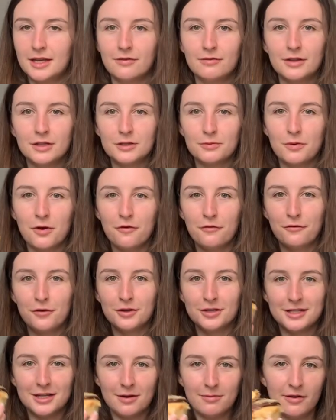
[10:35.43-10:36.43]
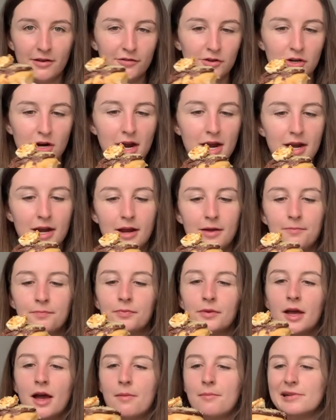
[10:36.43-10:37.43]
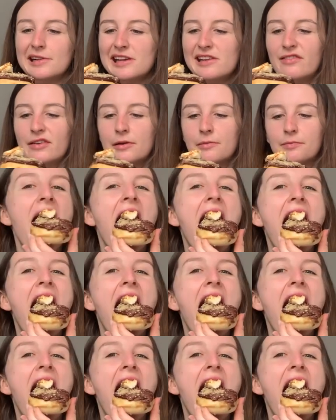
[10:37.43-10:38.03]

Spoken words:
give this a whirl. First time I've tried it. Can't believe it.